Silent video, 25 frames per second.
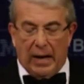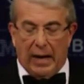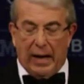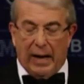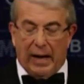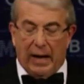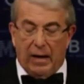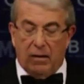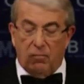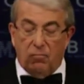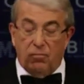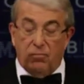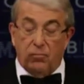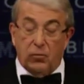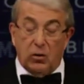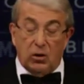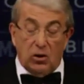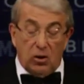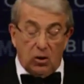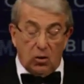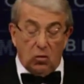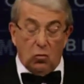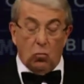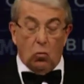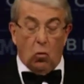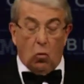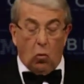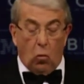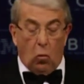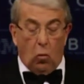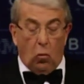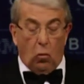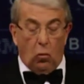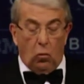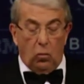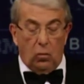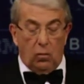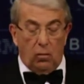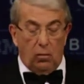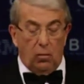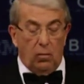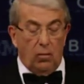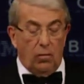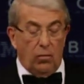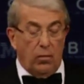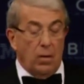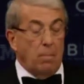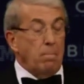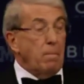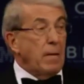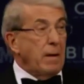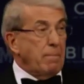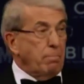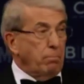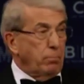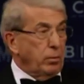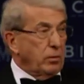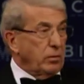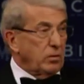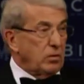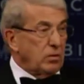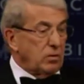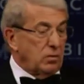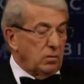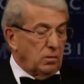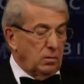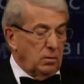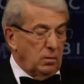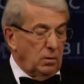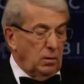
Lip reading: and for you all, the members,